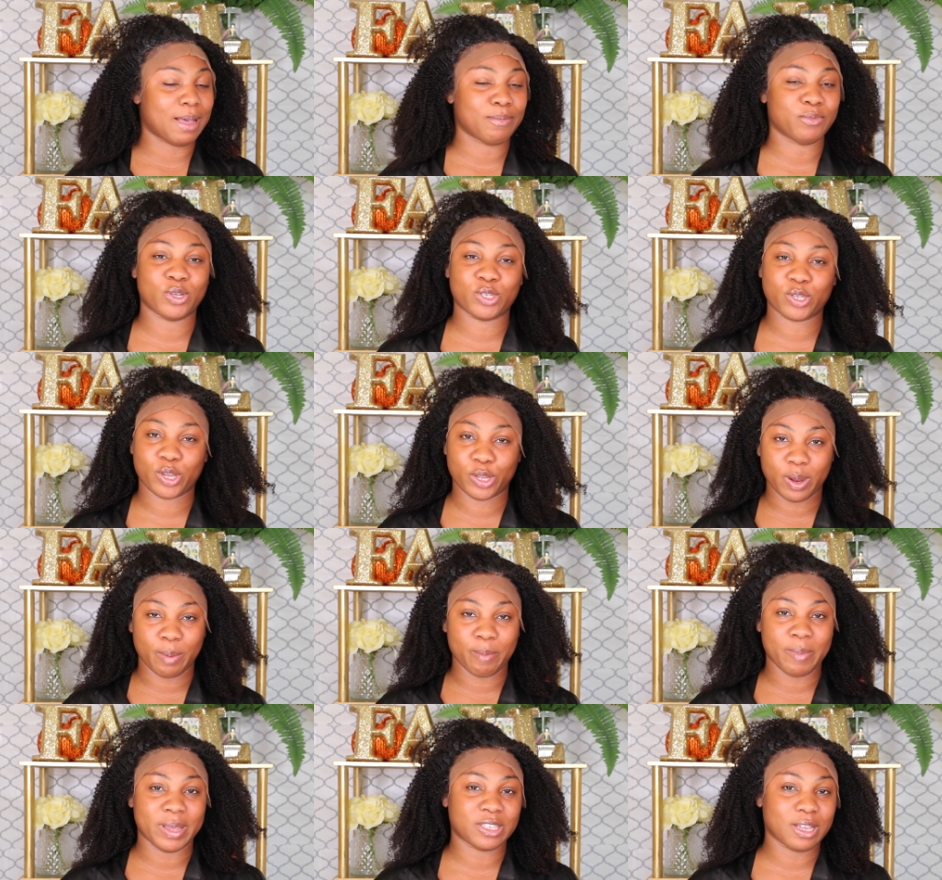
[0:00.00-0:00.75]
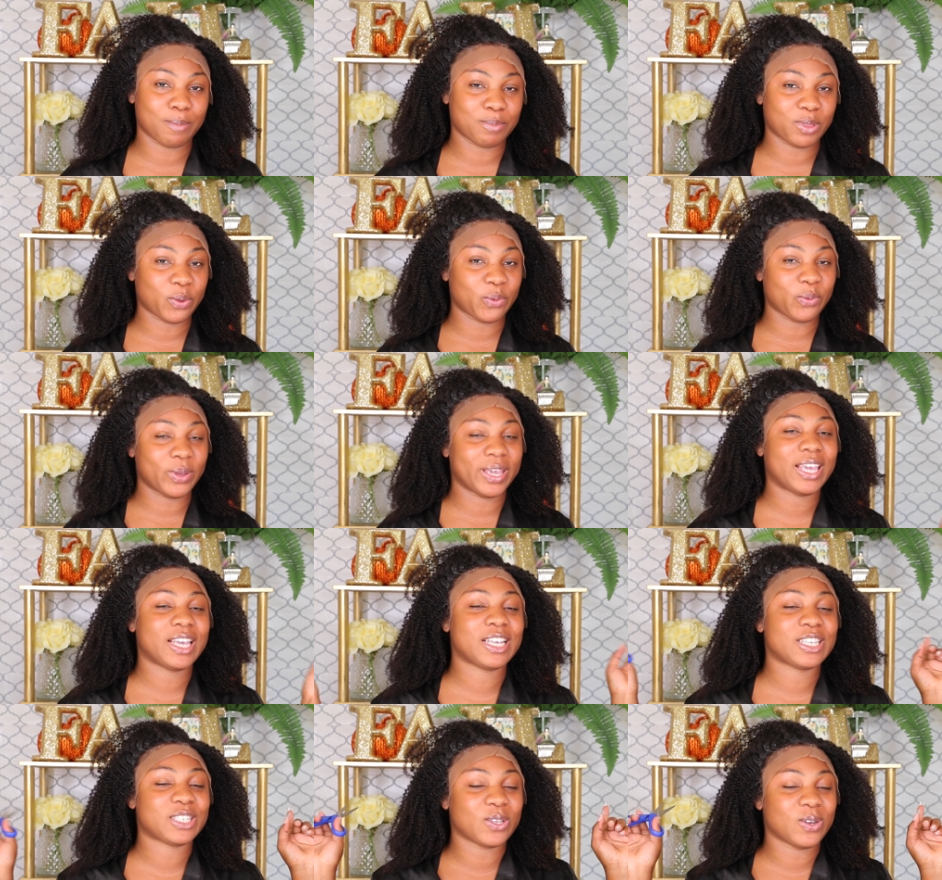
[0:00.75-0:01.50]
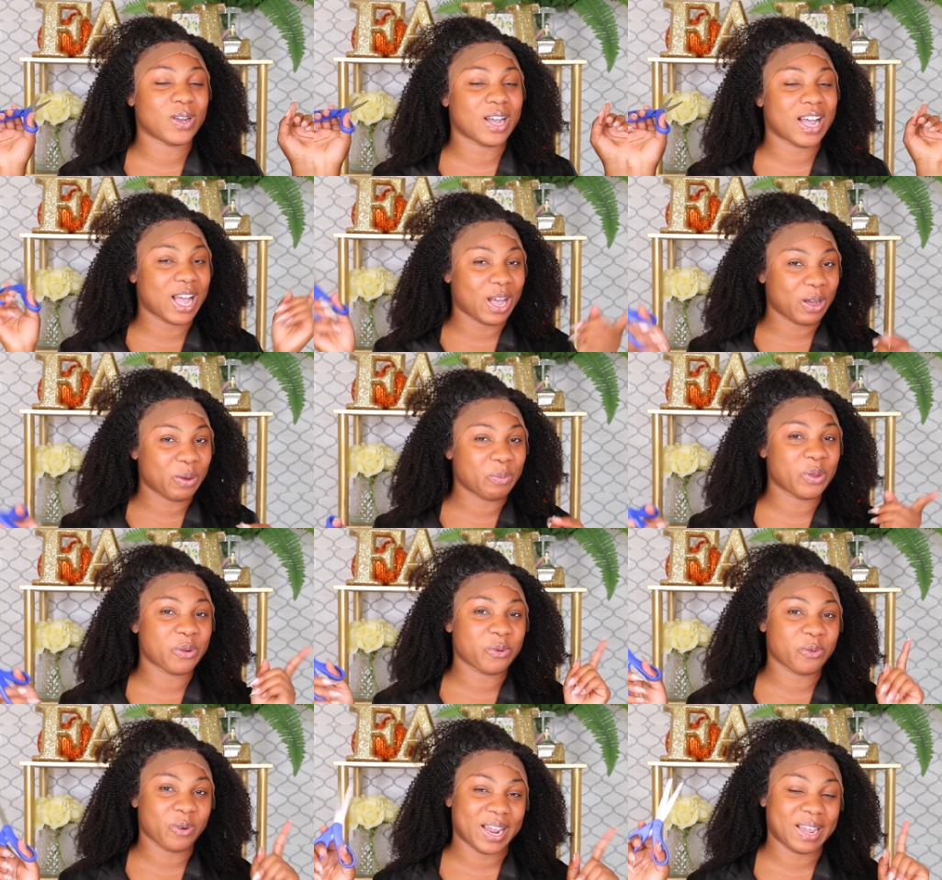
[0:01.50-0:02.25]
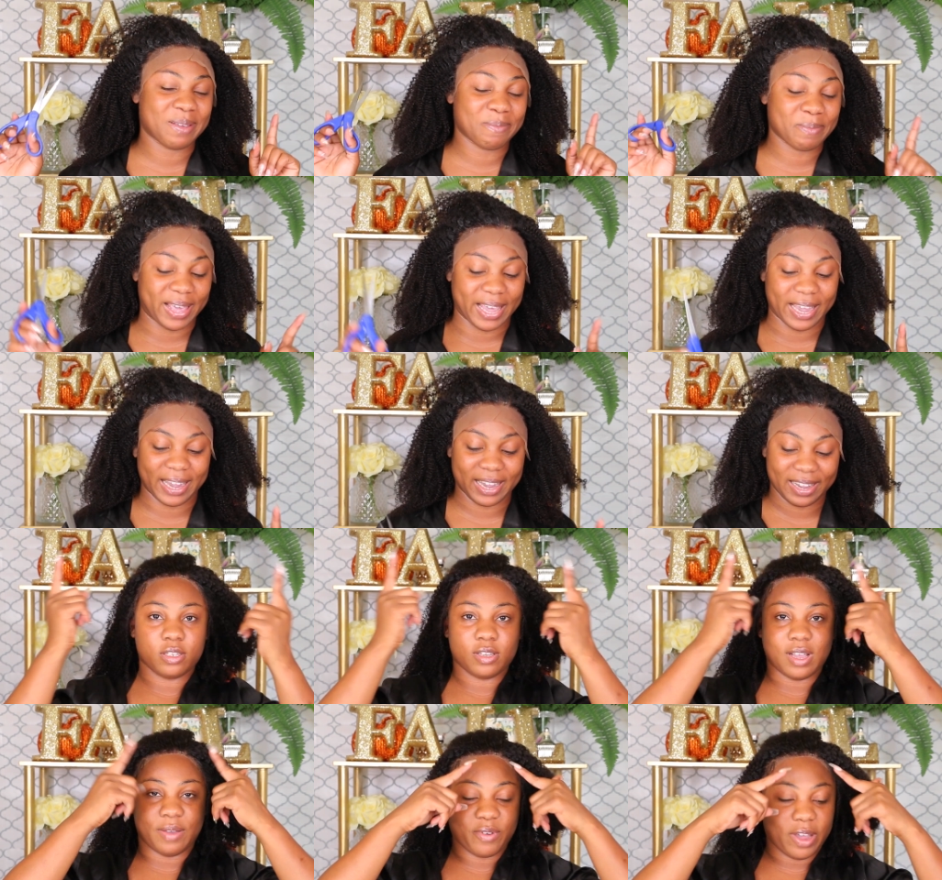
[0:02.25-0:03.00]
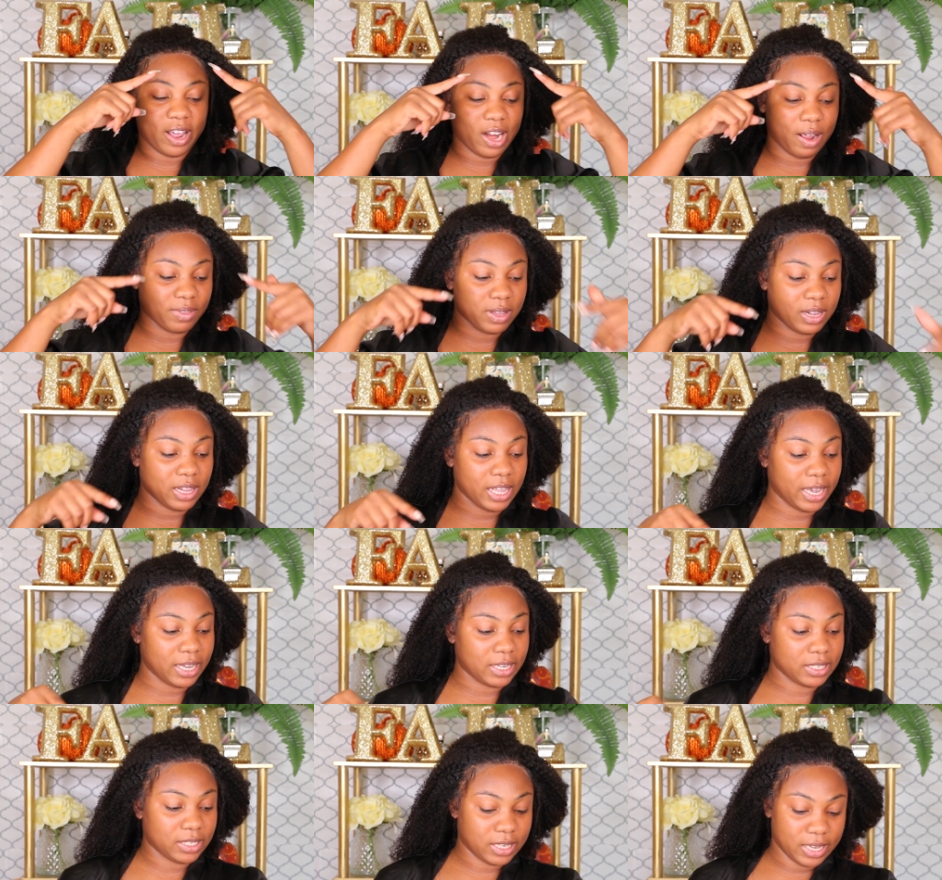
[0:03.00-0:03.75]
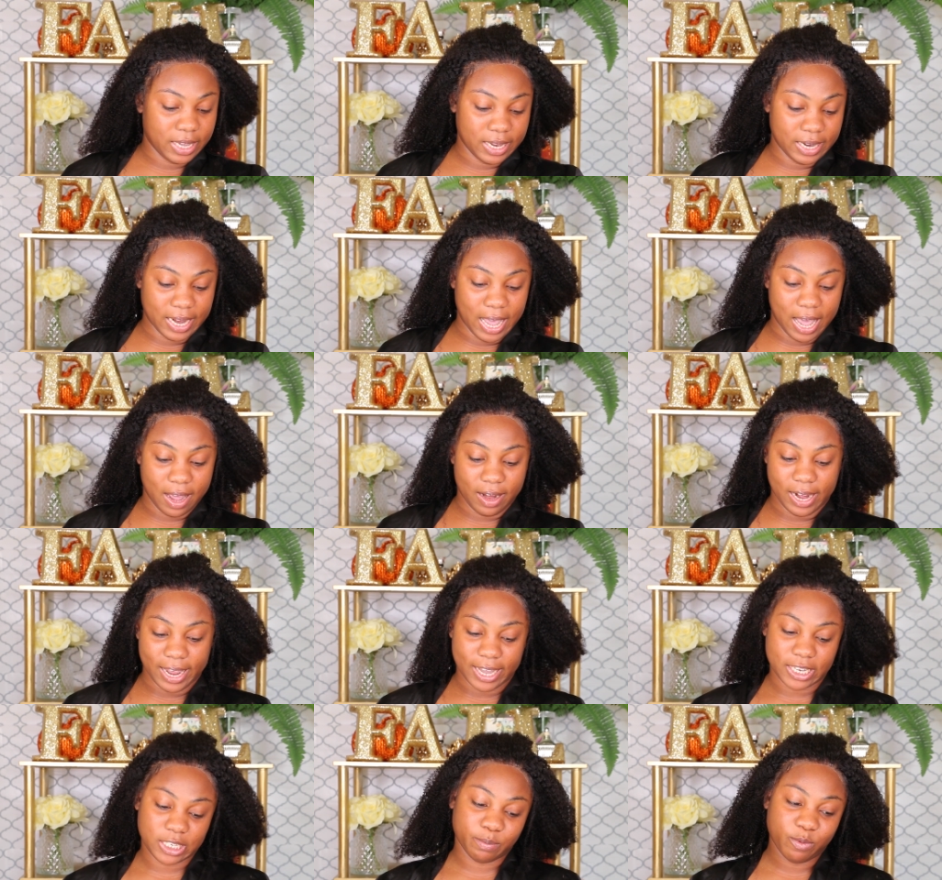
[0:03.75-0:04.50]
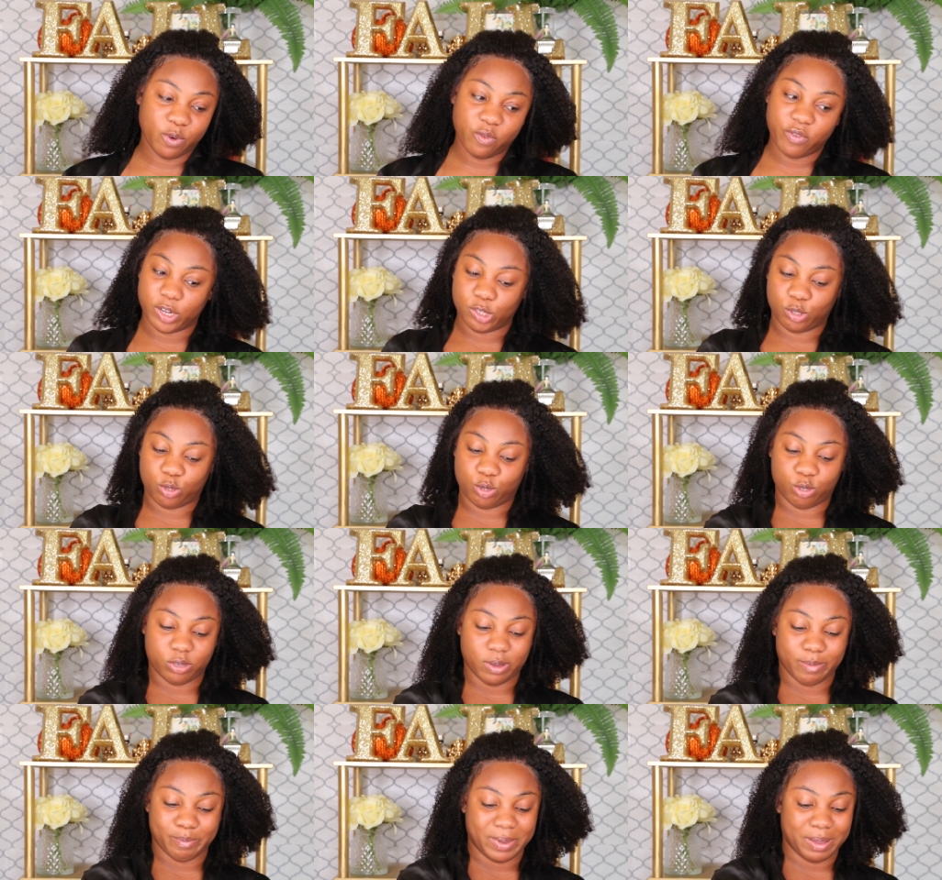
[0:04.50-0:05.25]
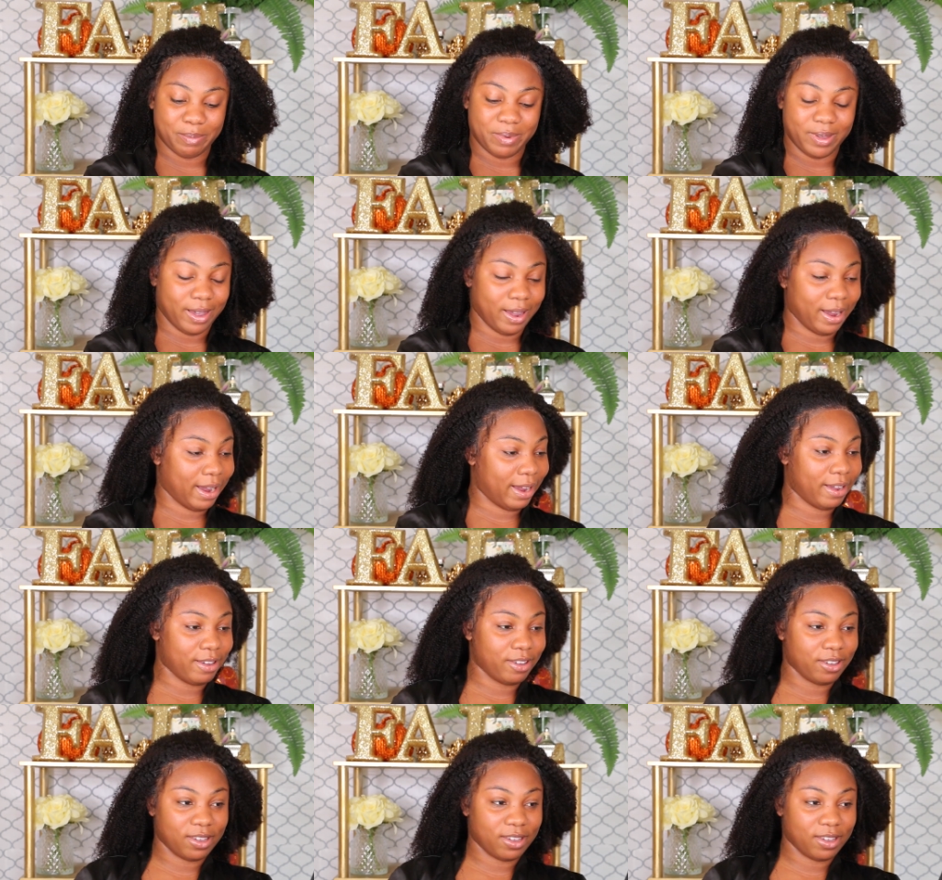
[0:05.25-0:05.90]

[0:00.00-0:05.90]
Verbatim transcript: I'm just gonna mess up the wig, so I'll be right back. So I've cut up the lace, and now let's move on to some baby hair.